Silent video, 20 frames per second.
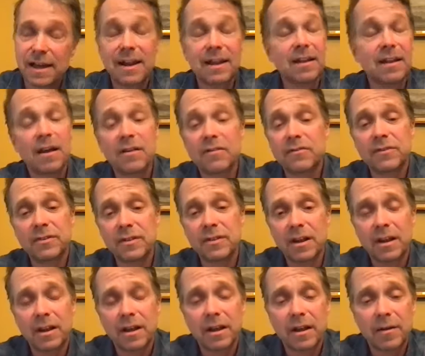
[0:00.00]
And I loved
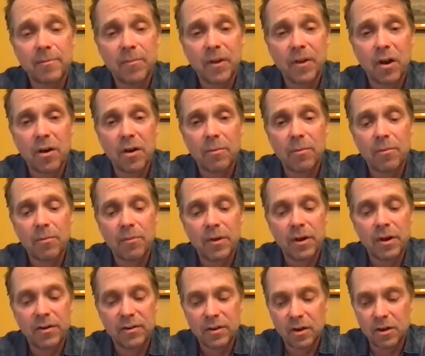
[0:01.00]
our
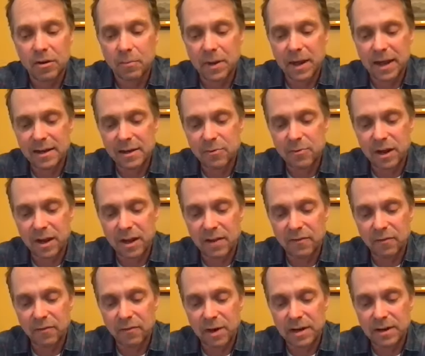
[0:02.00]
dog Penny we
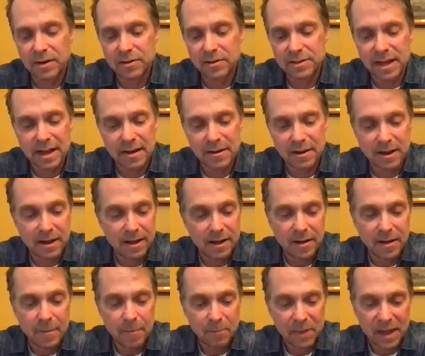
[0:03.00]
had for many years. And
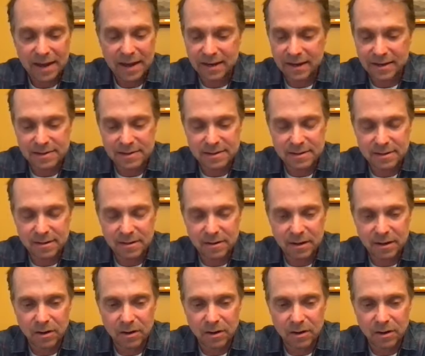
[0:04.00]
Penny is,